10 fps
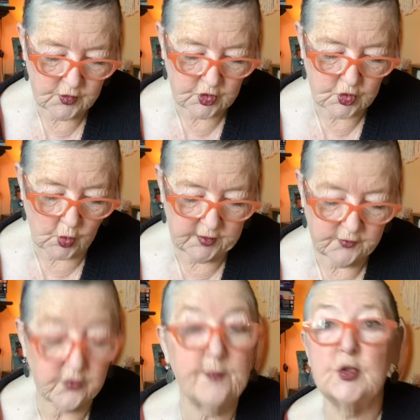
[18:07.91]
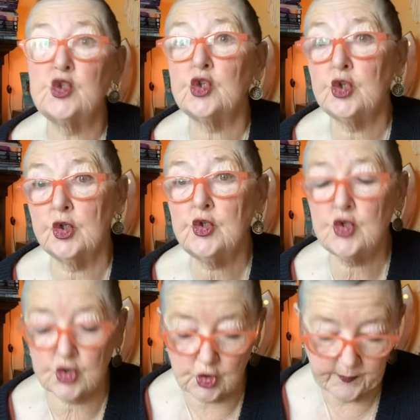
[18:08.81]
stolen from the
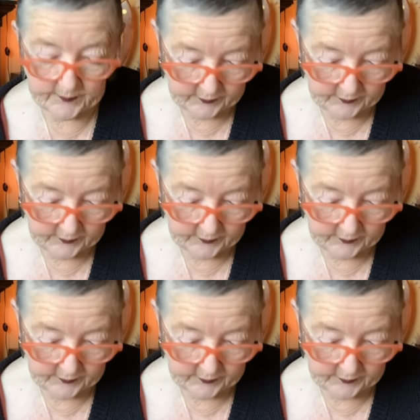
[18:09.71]
church.